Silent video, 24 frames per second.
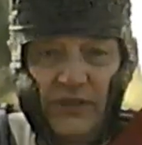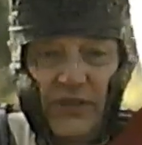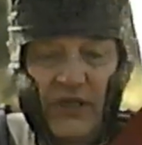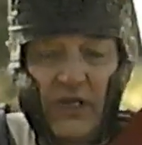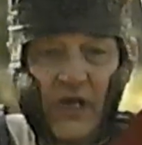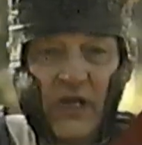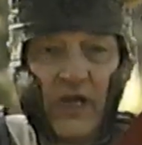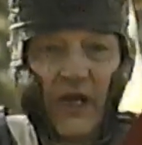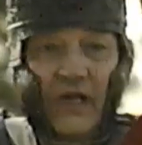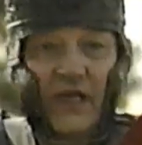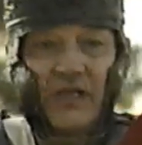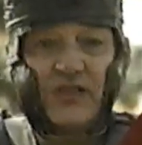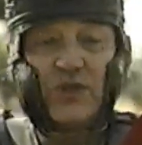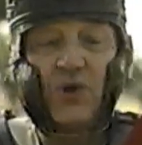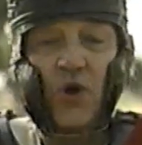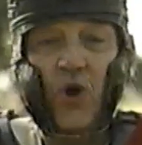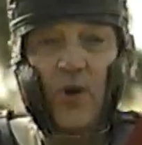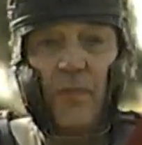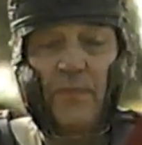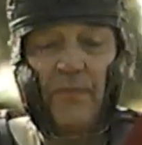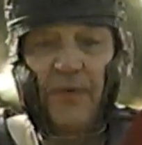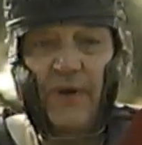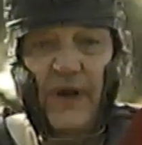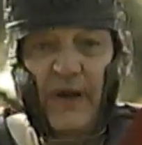of the first
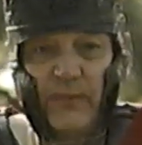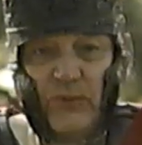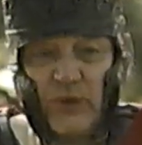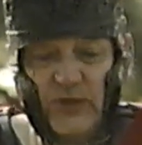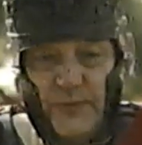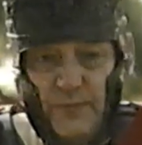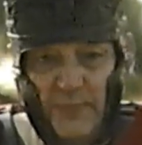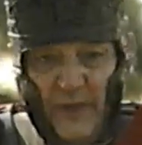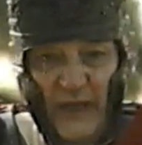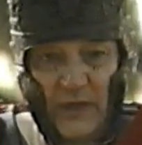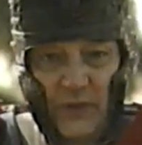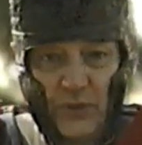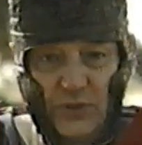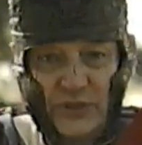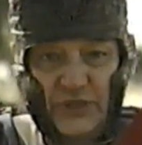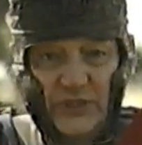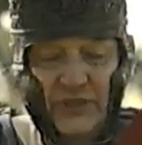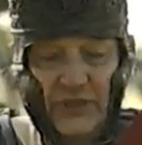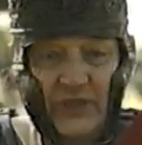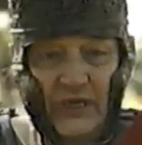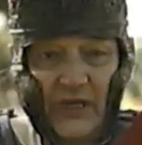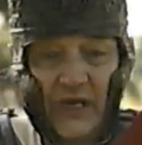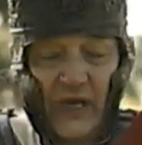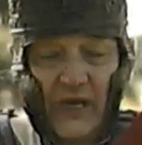cohort is
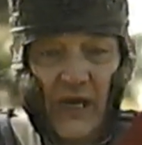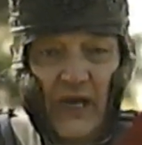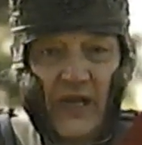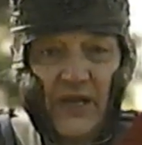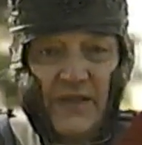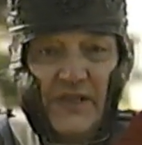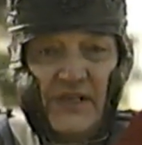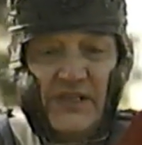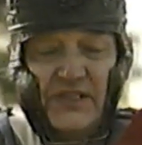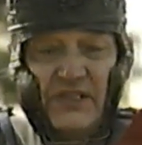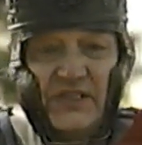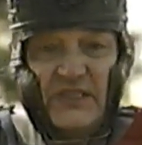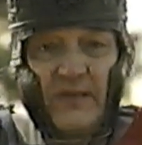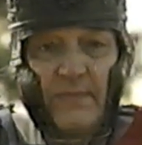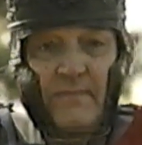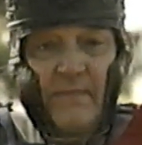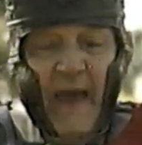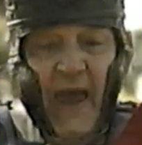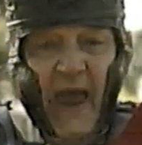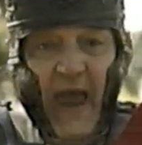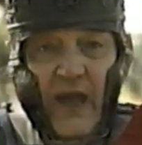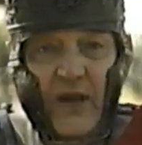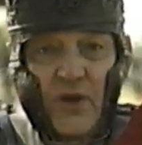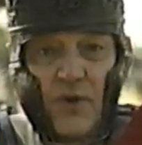called primus pilus.
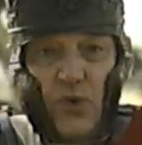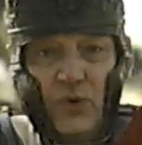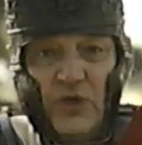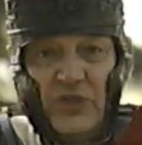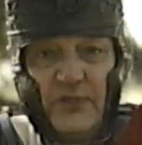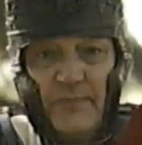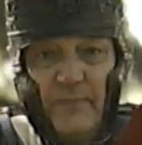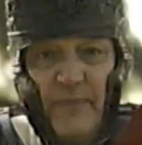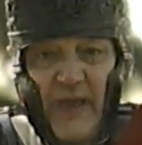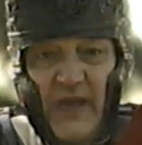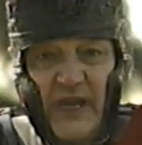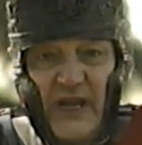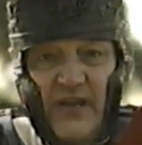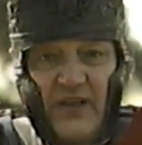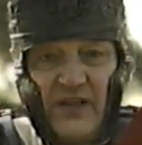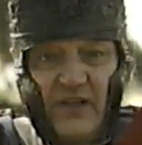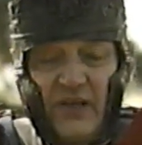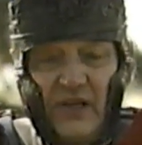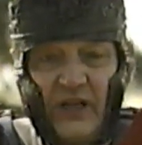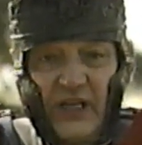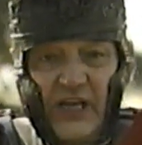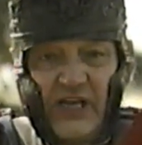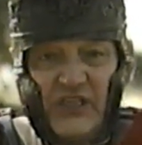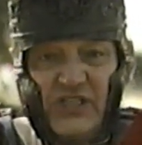This is a
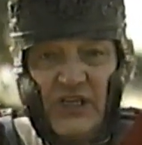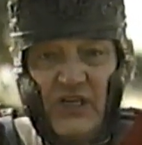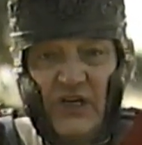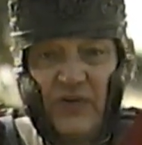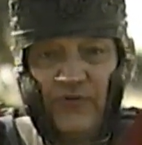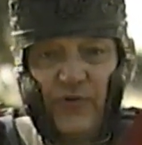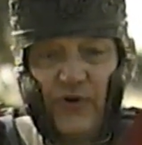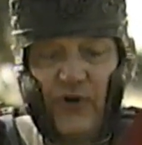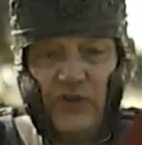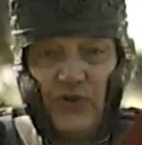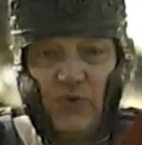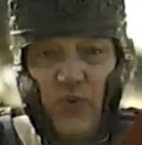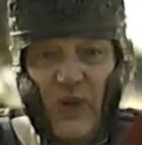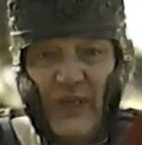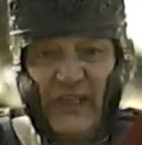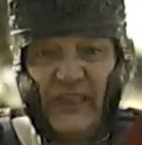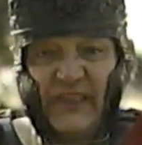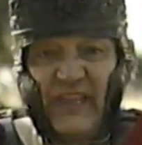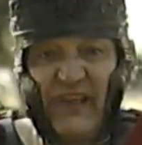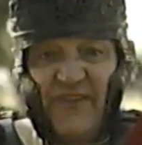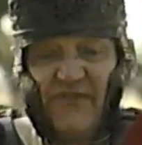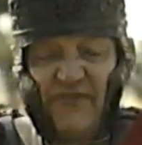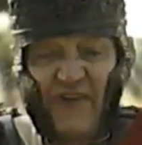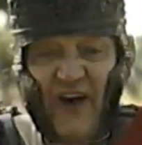man who has been in the
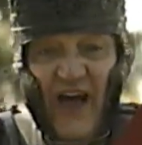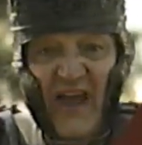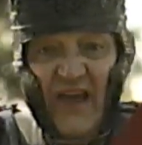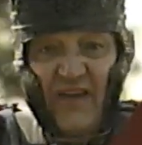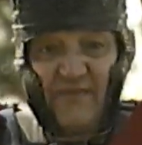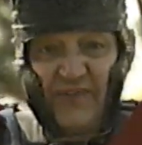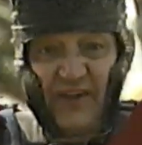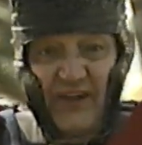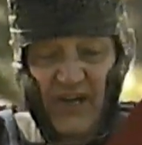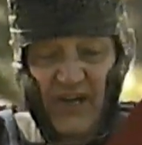legion for